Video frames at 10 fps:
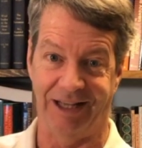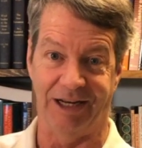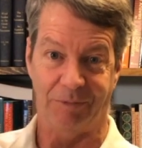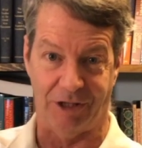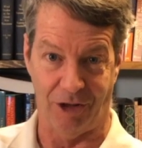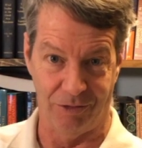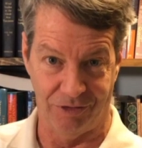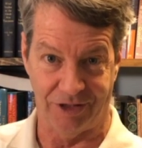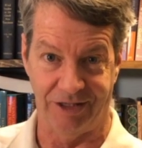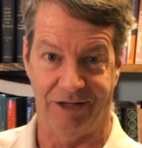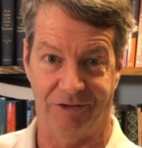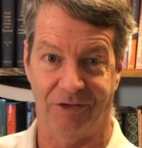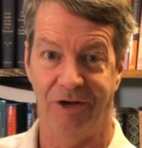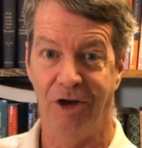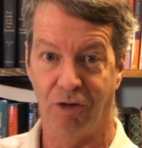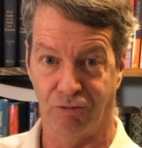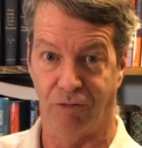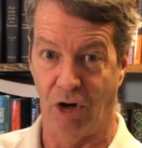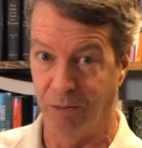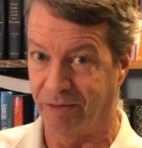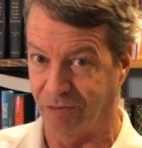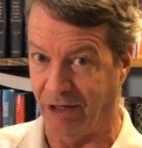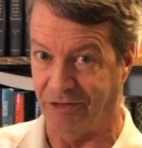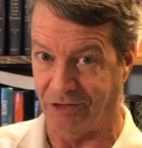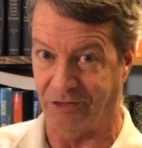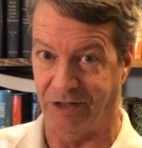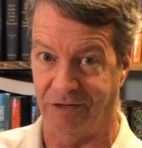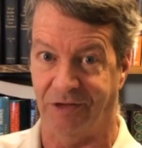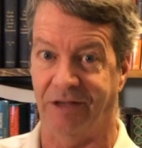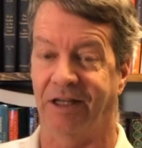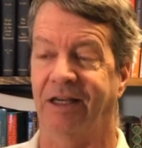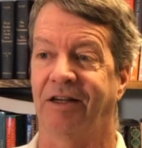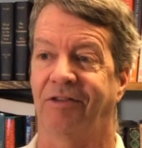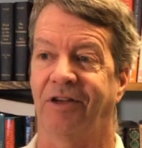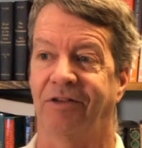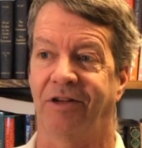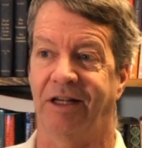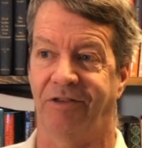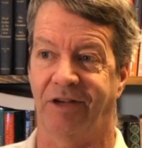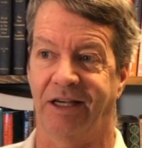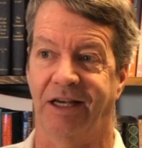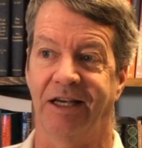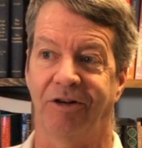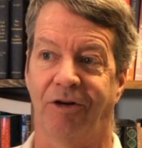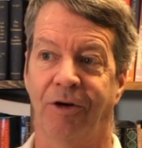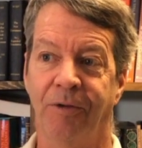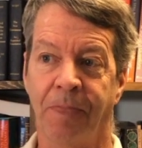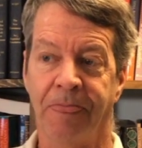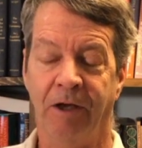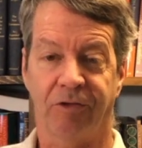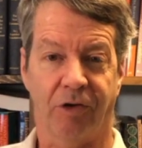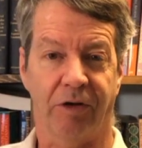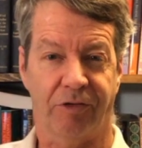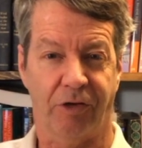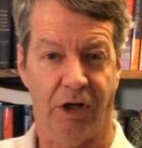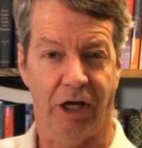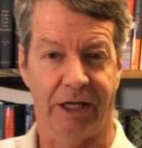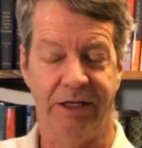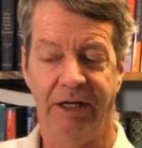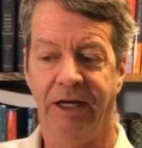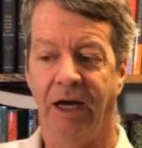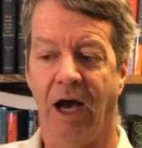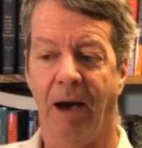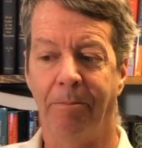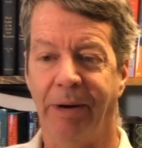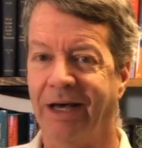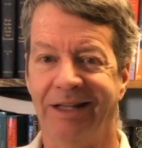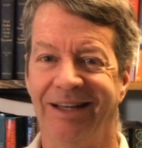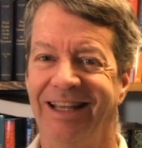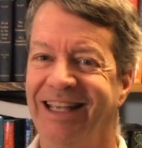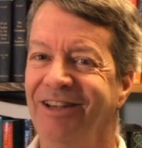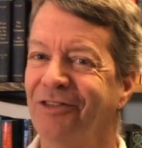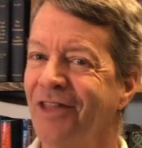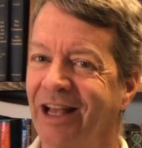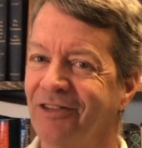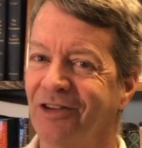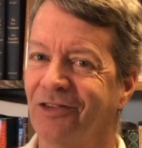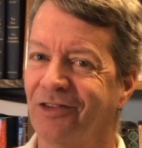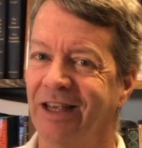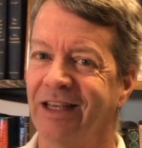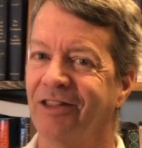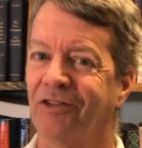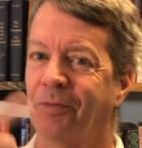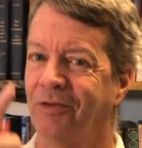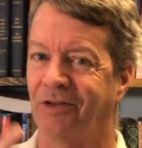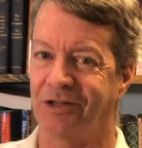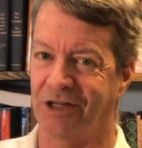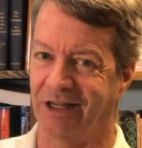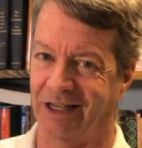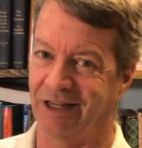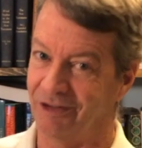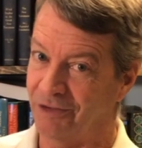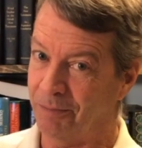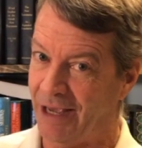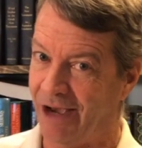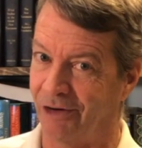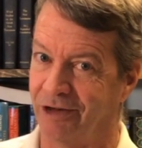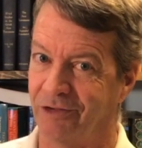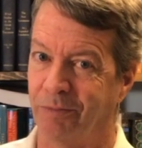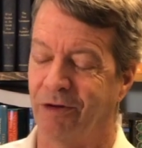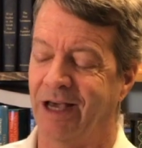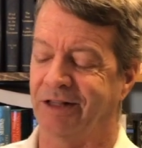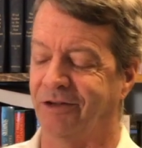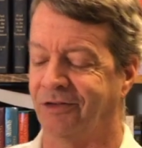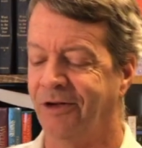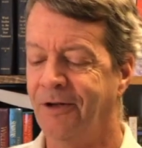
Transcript: And I'm clothed in his robe of righteousness, I think it says in Isaiah and all. So it's good, but he's not just saying this position again. It's a power, it's a practice.